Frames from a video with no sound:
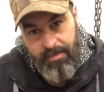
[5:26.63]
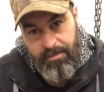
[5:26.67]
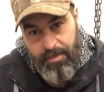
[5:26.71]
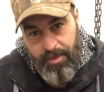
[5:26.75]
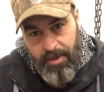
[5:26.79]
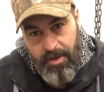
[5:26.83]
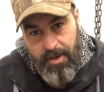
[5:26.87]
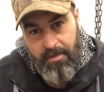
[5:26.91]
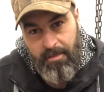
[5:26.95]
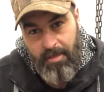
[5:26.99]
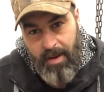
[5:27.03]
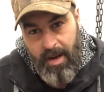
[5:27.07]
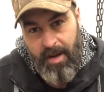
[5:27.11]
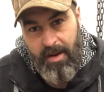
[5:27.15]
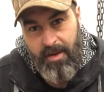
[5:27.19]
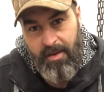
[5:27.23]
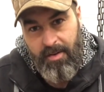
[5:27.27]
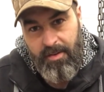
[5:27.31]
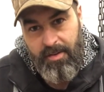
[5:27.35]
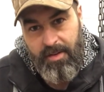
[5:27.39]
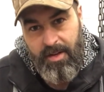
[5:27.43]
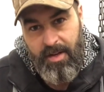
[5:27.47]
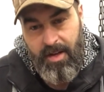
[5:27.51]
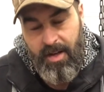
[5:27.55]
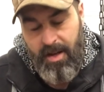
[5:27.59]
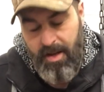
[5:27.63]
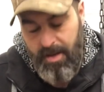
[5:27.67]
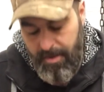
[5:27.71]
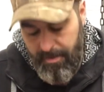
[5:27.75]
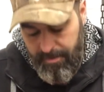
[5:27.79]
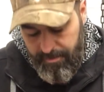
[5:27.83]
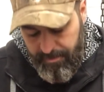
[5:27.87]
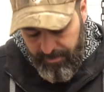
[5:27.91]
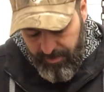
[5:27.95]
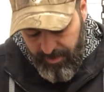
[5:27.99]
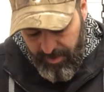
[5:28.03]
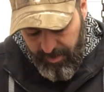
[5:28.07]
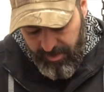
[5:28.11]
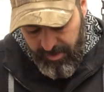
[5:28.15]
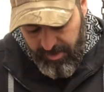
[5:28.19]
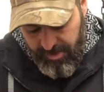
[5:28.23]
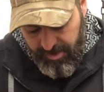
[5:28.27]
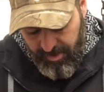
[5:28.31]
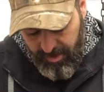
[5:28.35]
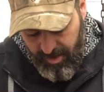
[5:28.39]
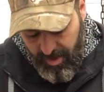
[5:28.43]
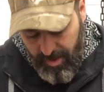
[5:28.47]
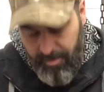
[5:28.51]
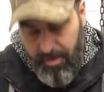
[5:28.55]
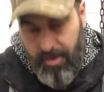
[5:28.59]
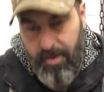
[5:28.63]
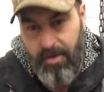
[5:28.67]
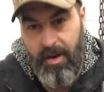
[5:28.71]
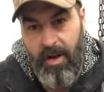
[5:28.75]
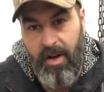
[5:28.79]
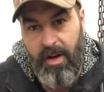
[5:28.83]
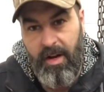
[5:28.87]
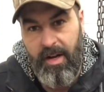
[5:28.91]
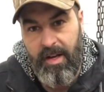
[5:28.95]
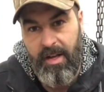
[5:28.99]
put it back on the ceramic rod